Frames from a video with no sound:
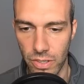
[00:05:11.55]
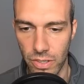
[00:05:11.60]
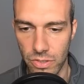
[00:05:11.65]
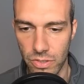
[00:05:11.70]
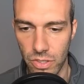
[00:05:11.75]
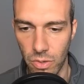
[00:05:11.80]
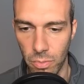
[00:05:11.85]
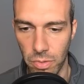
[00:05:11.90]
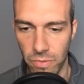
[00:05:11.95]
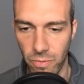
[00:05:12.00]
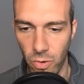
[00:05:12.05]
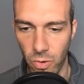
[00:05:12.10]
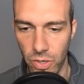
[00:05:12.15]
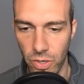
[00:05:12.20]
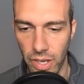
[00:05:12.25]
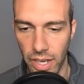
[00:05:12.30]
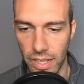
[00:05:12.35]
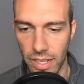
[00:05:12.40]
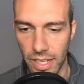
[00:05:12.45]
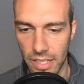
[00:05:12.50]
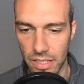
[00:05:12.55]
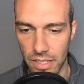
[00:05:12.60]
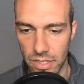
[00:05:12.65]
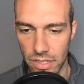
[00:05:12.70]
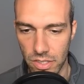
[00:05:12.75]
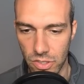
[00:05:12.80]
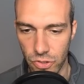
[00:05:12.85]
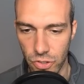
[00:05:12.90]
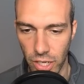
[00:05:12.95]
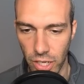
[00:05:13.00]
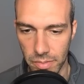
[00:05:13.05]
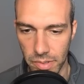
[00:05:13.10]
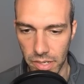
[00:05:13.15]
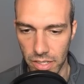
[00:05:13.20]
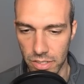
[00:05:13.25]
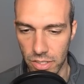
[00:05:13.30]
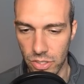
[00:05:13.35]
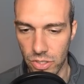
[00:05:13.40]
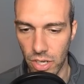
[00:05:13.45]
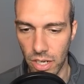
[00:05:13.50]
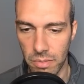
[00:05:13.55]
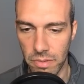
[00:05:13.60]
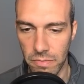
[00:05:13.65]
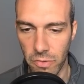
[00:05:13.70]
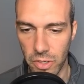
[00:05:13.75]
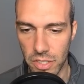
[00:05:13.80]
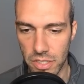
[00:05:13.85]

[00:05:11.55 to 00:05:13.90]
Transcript: So before you had like this Shadow Ball and Disarming Voice.